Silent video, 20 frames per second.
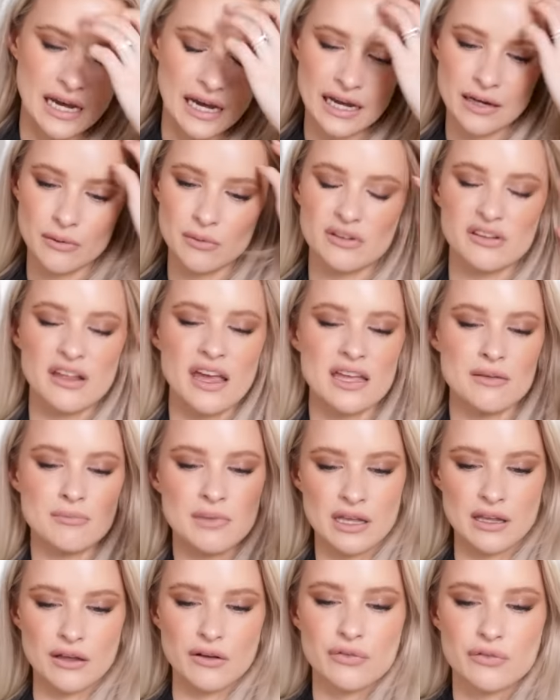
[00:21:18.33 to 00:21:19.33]
I was
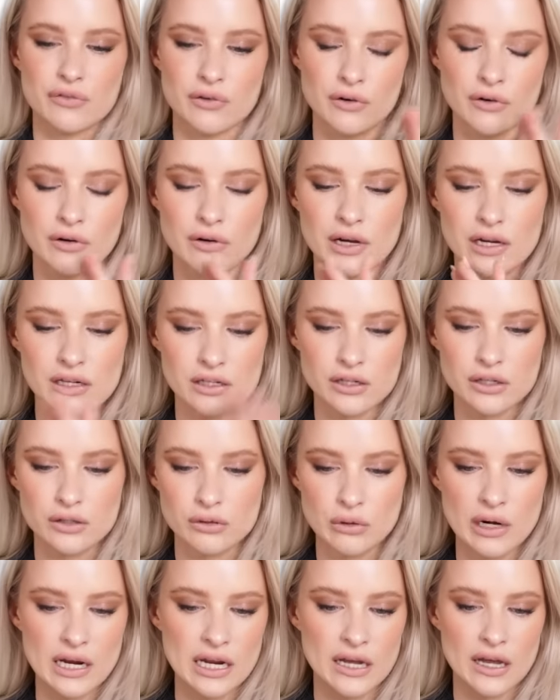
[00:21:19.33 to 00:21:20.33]
aiming for a
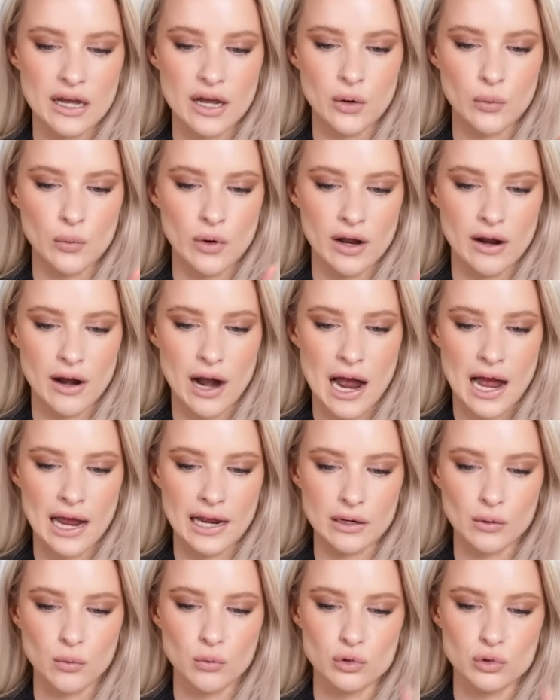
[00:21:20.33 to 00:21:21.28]
career where I